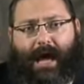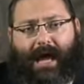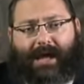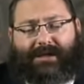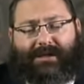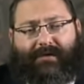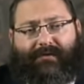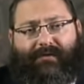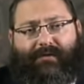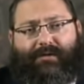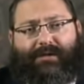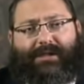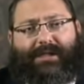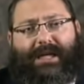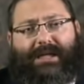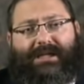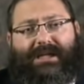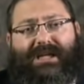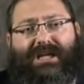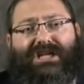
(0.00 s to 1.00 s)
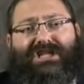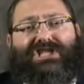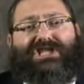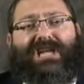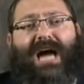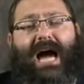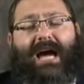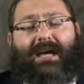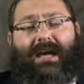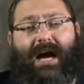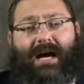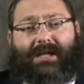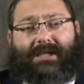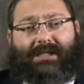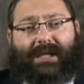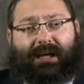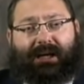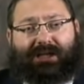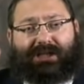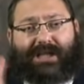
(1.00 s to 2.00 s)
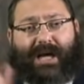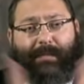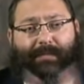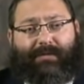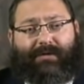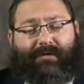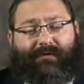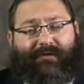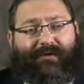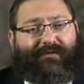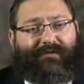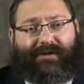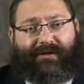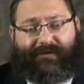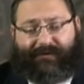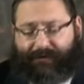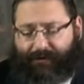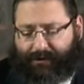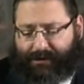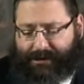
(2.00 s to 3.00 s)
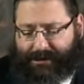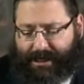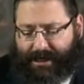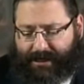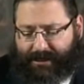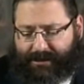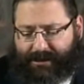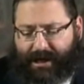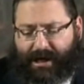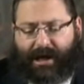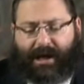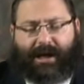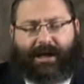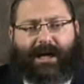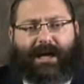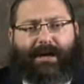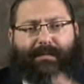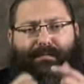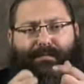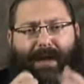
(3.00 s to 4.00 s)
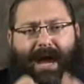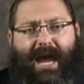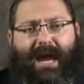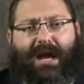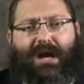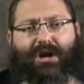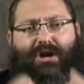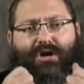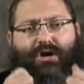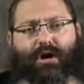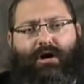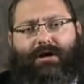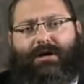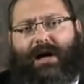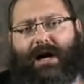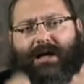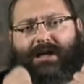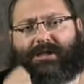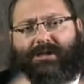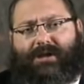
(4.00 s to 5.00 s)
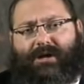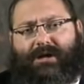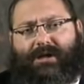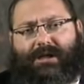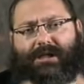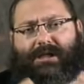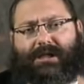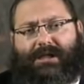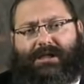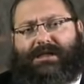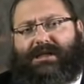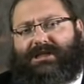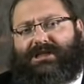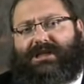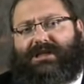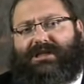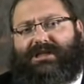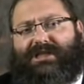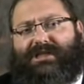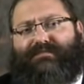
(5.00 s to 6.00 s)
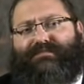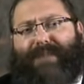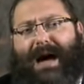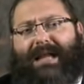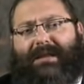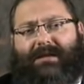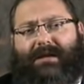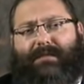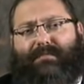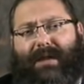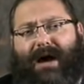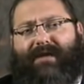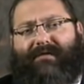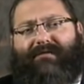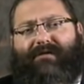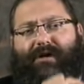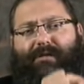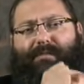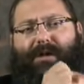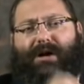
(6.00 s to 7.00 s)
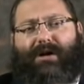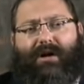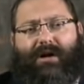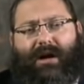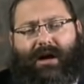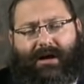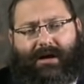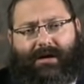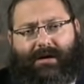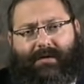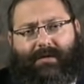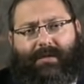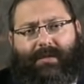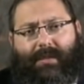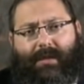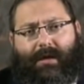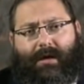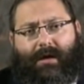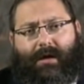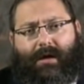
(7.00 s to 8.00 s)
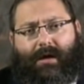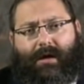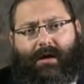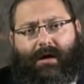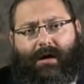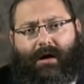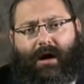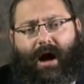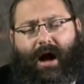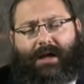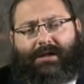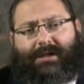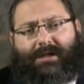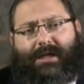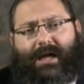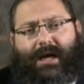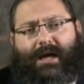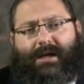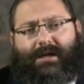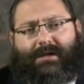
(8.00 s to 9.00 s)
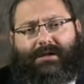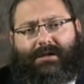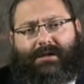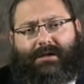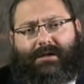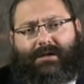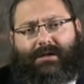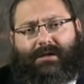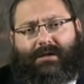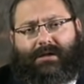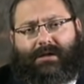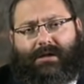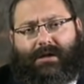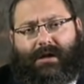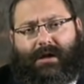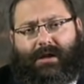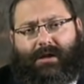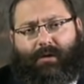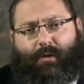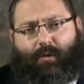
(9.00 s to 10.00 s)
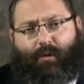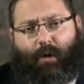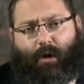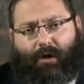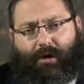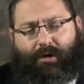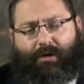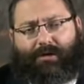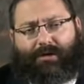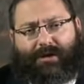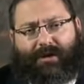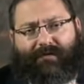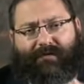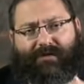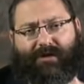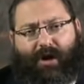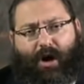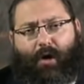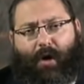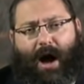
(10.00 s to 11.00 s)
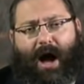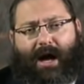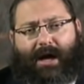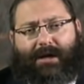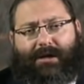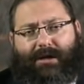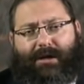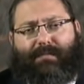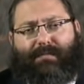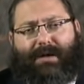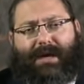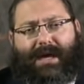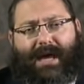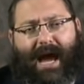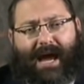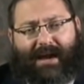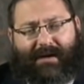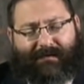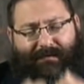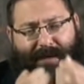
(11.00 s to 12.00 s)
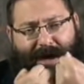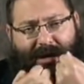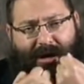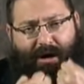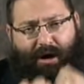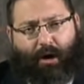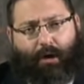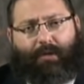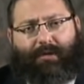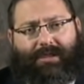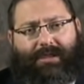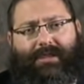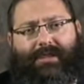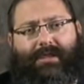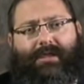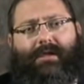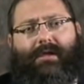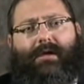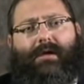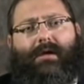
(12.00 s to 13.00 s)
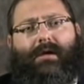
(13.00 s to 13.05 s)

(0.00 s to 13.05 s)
as the verse says in Yeshaya, Isaiah chapter 54 says, Ki mein noyach zois liyash and ishbati ma'avar mein noyach. God says, the waters of Noach to me, I have made an oath